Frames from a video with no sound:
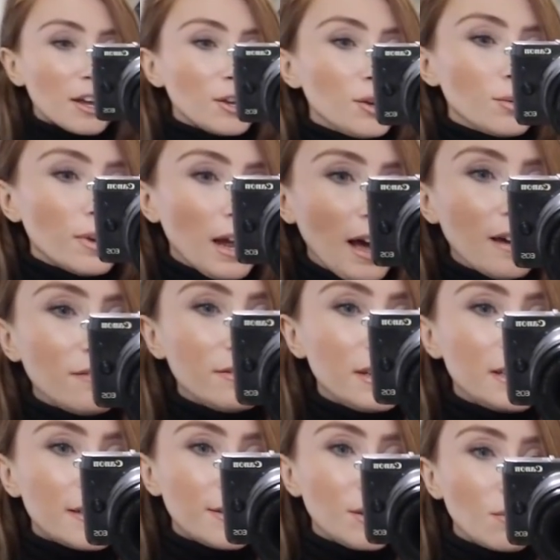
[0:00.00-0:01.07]
you will have
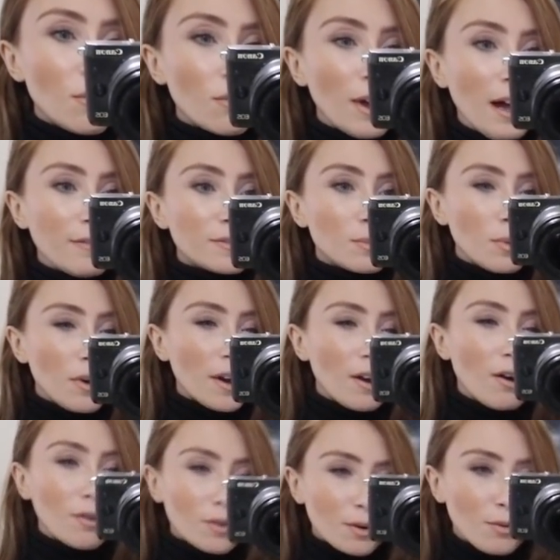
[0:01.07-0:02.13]
this and you won't have to buy
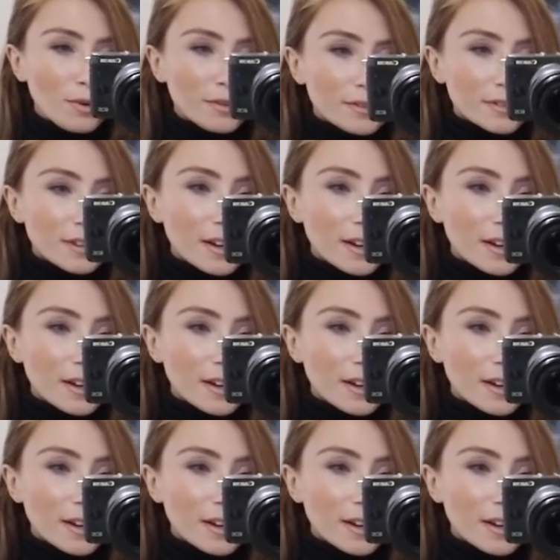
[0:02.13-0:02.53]
other ones.